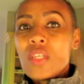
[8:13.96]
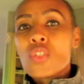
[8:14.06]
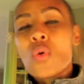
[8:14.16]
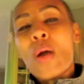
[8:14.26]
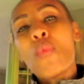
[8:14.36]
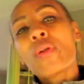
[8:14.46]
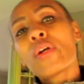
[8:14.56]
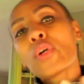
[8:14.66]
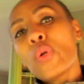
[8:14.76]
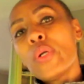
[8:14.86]
So I want to
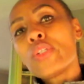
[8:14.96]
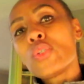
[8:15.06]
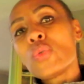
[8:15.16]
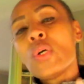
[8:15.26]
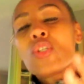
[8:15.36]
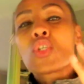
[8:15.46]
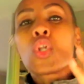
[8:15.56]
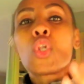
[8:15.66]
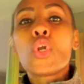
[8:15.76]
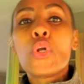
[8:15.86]
encourage you to
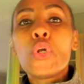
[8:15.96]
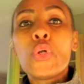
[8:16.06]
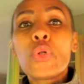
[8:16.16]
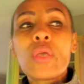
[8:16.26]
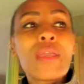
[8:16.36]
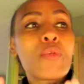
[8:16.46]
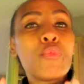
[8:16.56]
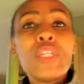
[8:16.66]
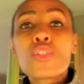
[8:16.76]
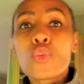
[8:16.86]
learn and
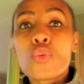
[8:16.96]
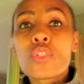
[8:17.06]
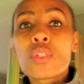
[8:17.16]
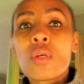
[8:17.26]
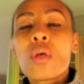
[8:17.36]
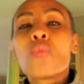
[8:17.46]
research